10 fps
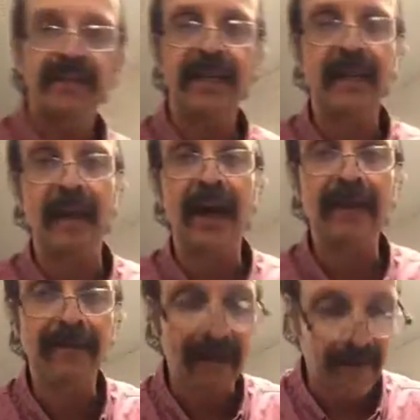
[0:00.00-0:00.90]
take a
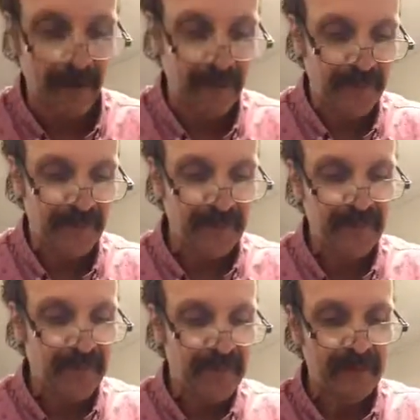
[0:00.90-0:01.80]
lot of effort.
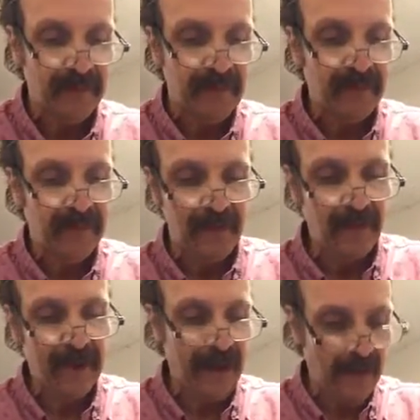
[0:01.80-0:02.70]

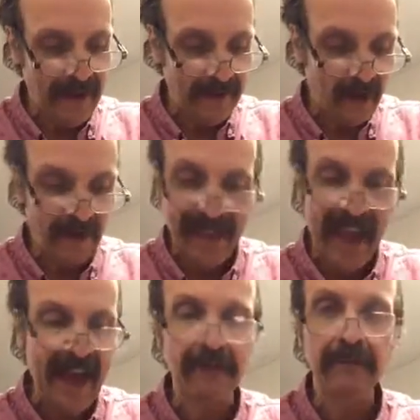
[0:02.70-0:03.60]
Okay, I mean, well, it
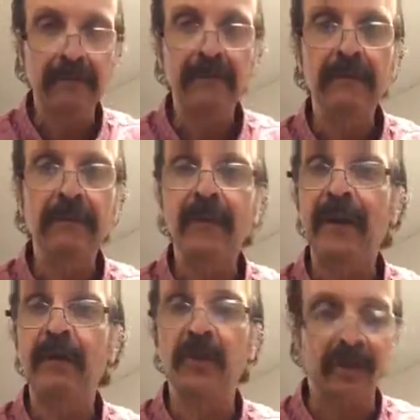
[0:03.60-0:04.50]
can, but
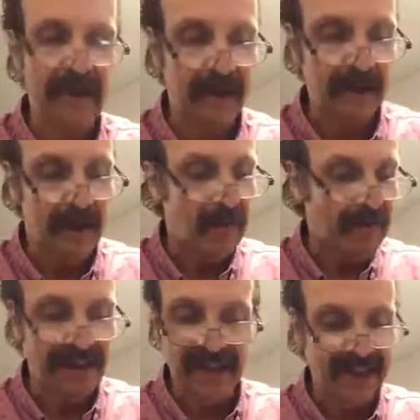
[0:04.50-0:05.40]
depending on what you're making.
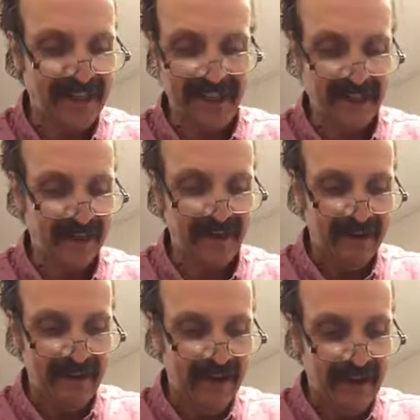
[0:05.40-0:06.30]
But this doesn't.
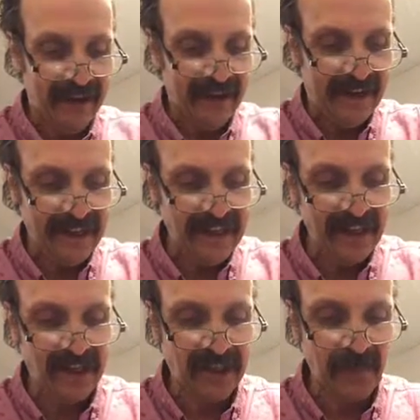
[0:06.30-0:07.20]
And that's
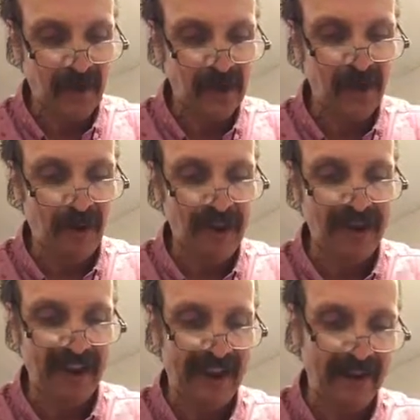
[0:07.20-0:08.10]
the simple
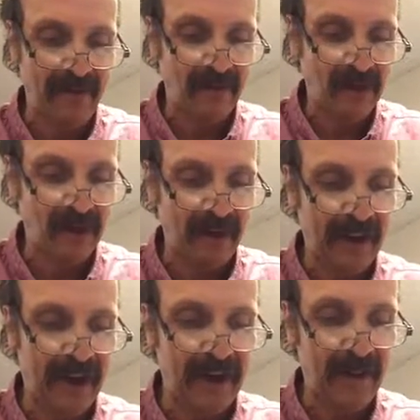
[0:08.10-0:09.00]
joys I like when
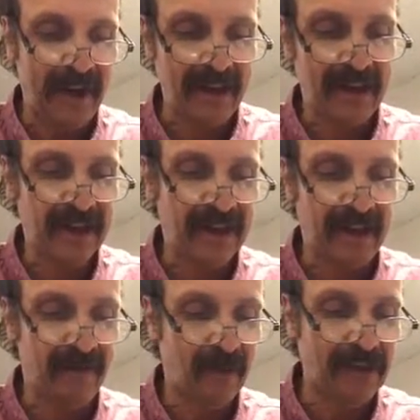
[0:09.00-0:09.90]
showing you how you can make it
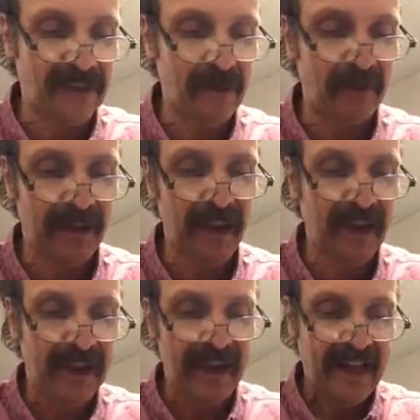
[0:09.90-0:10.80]
done very simply
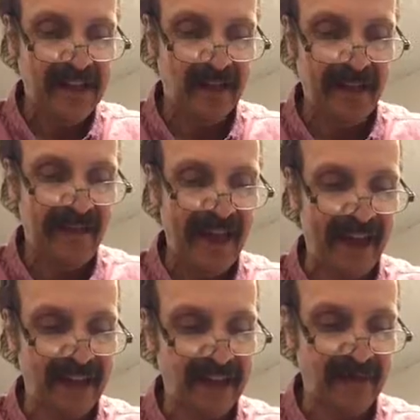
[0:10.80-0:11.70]
and still have the
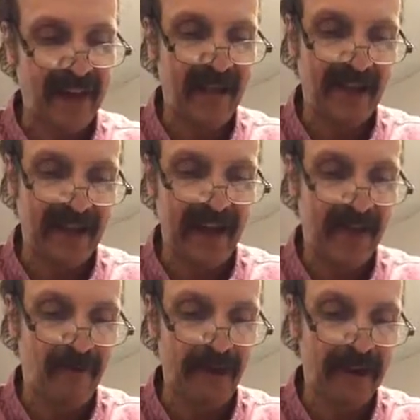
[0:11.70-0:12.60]
elegance of having a
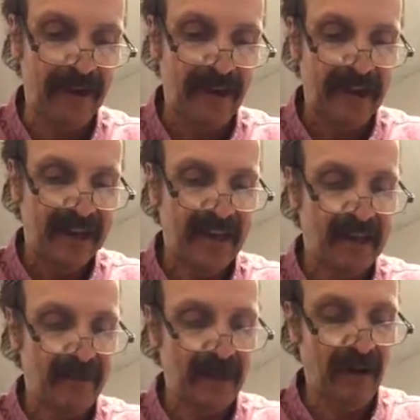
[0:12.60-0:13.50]
halfway
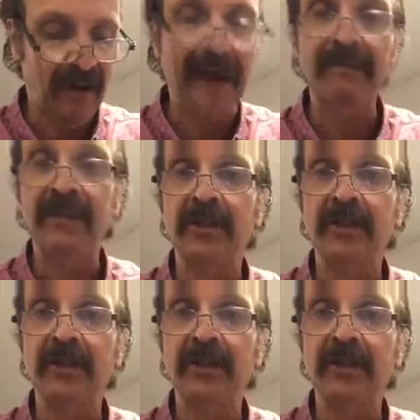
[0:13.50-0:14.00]
decent meal and not be